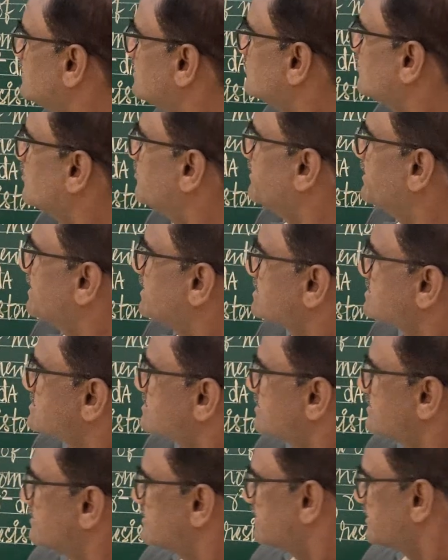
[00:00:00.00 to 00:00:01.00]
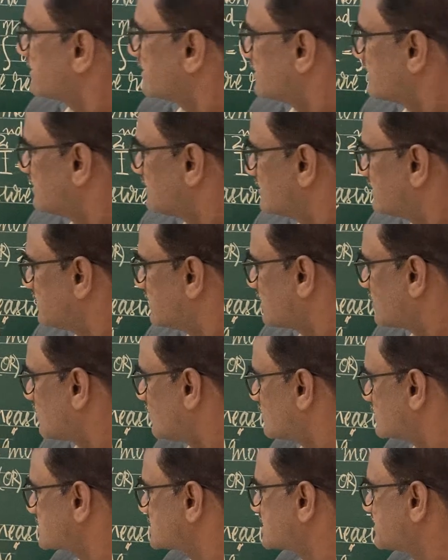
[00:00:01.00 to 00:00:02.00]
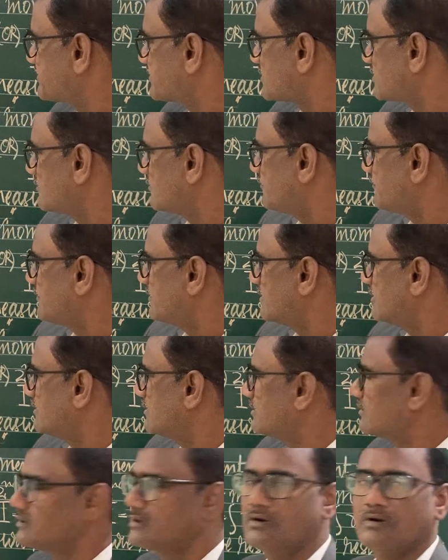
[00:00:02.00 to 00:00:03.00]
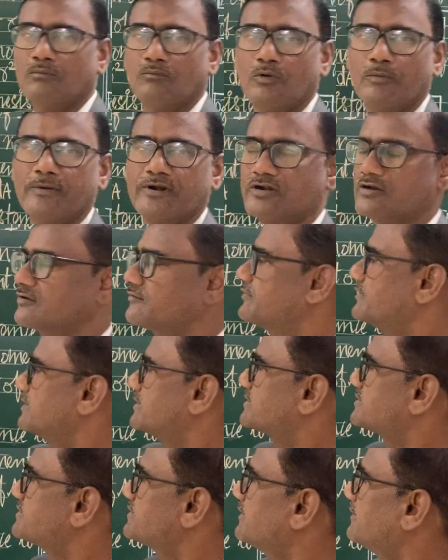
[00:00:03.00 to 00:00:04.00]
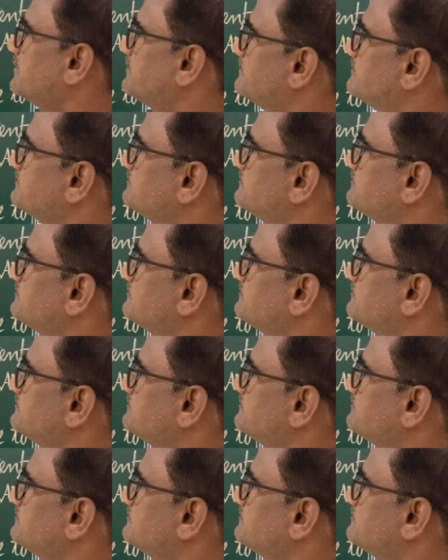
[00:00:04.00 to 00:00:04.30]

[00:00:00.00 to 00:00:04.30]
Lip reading: we will be understanding the concept of moment of inertia,